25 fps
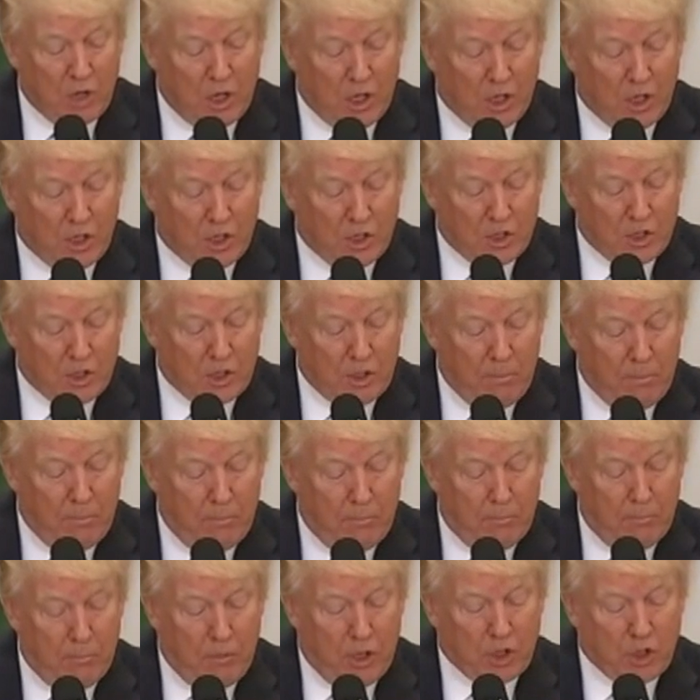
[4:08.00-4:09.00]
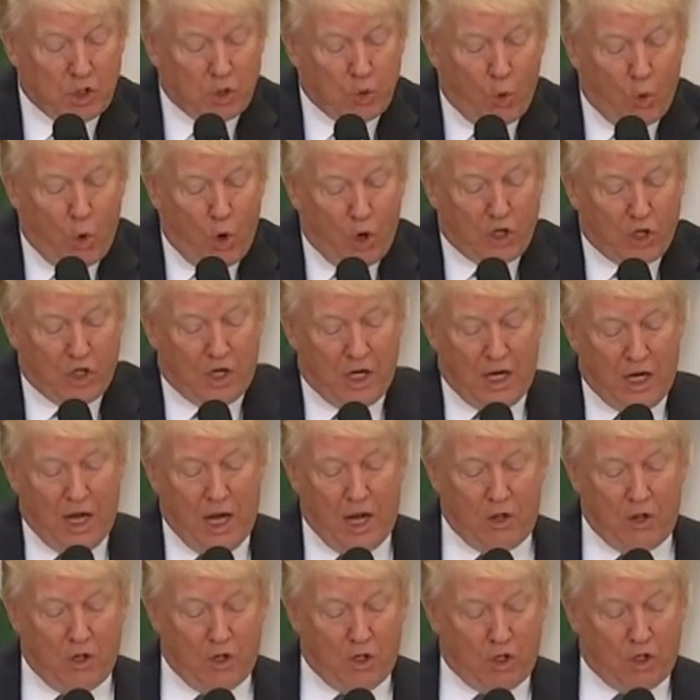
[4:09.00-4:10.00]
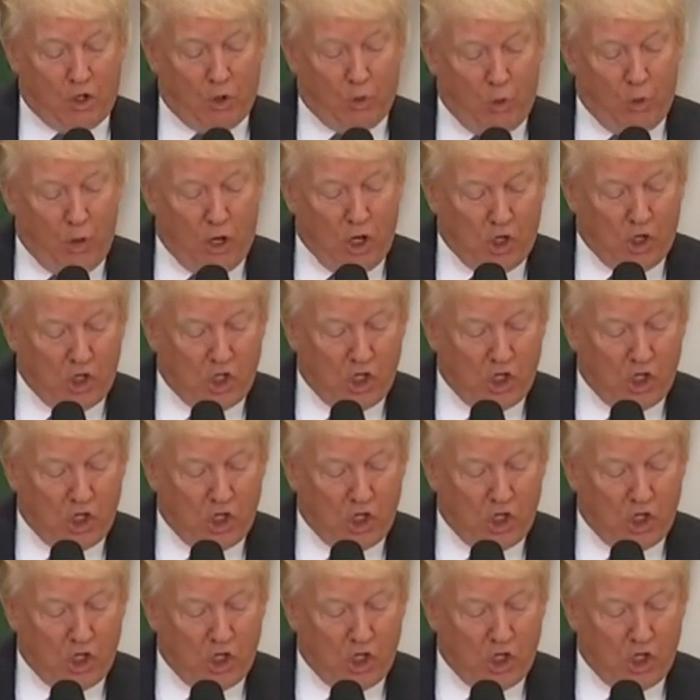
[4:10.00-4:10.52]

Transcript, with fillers: he is ready to go for